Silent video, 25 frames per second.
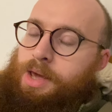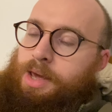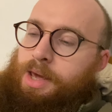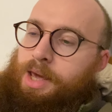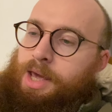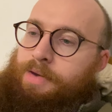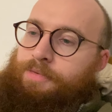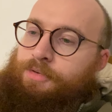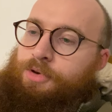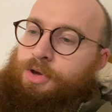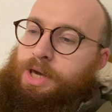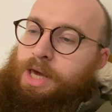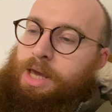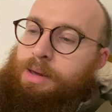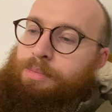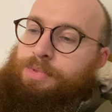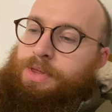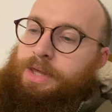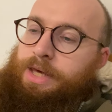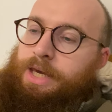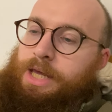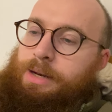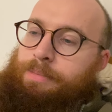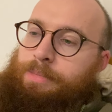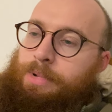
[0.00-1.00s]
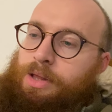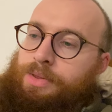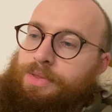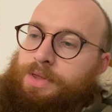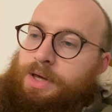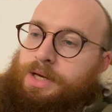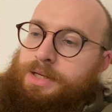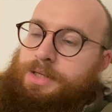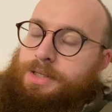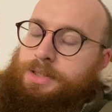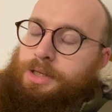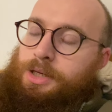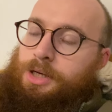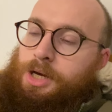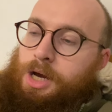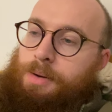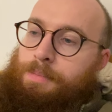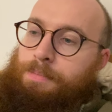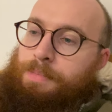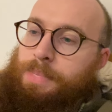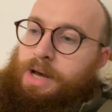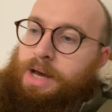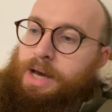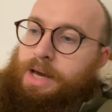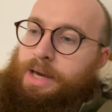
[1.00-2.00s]
If you keep thinking about things as a
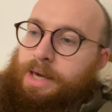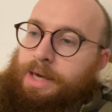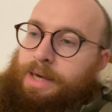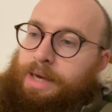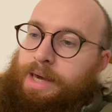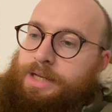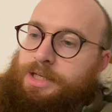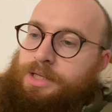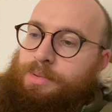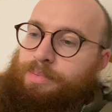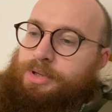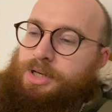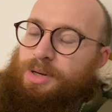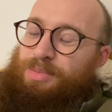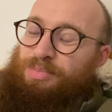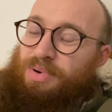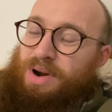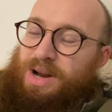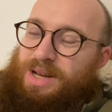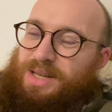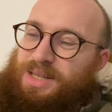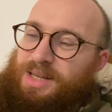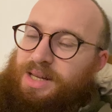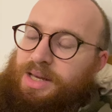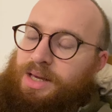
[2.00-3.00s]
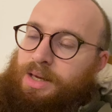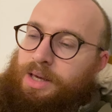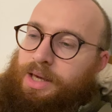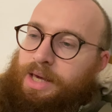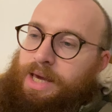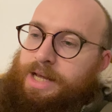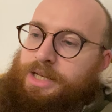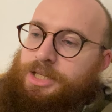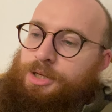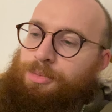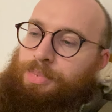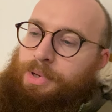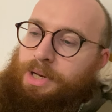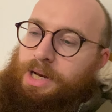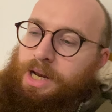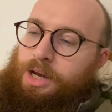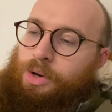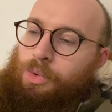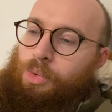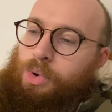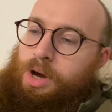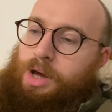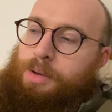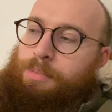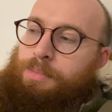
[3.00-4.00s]
comeback, it gets a bit depressing. It gets a bit like,
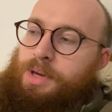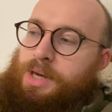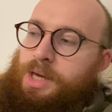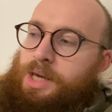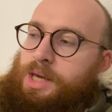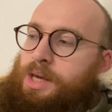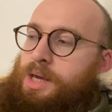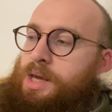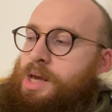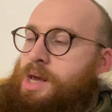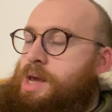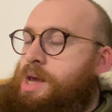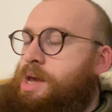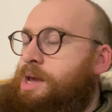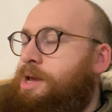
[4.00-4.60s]
why me?